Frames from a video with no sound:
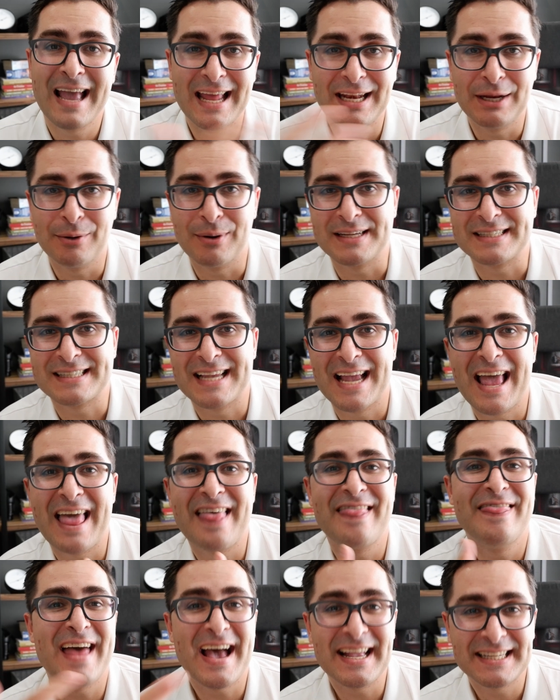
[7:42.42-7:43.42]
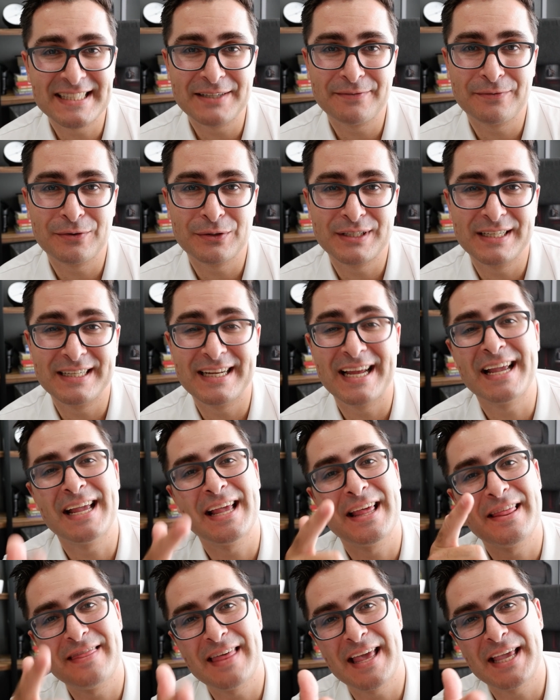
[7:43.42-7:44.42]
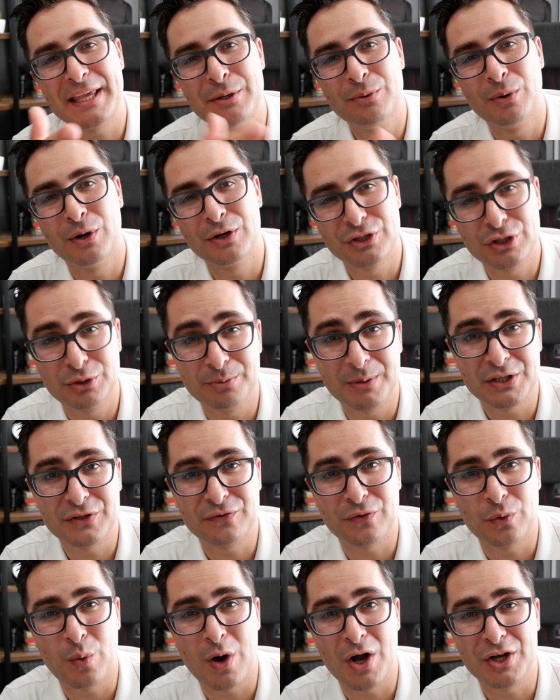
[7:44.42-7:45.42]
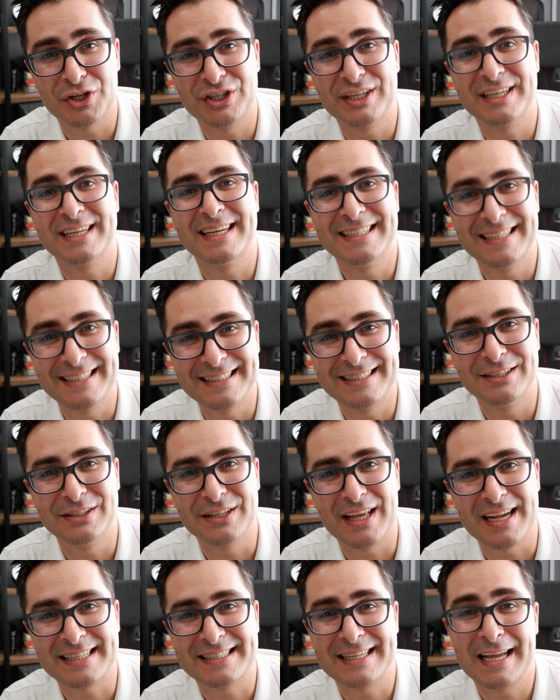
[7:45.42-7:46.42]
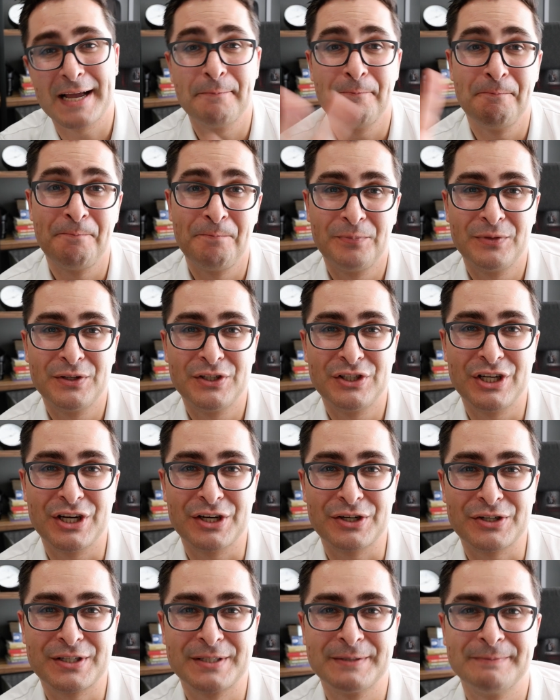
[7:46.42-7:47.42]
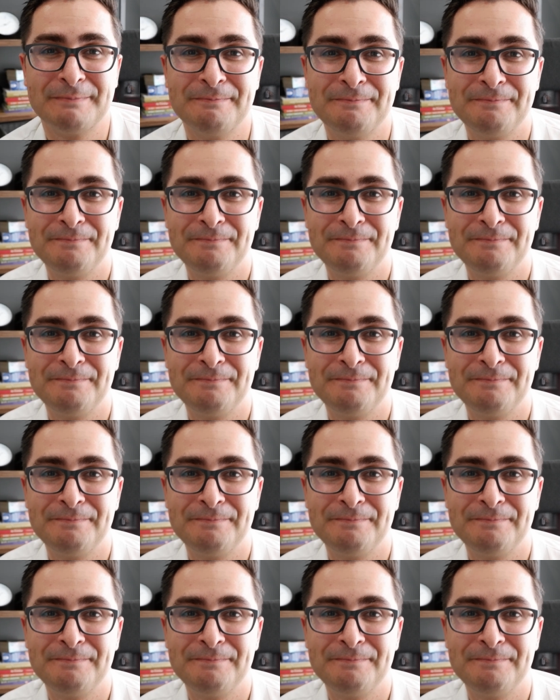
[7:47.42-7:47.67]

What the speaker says: Anyways, that's it for today. Thank you all so much for watching, and until next time, cheers.